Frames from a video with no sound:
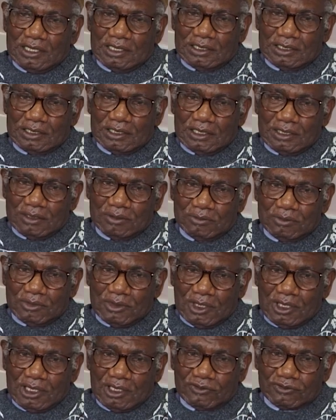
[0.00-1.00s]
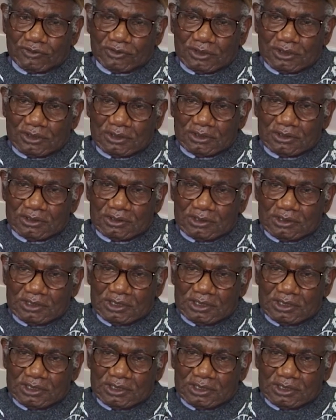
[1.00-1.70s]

and after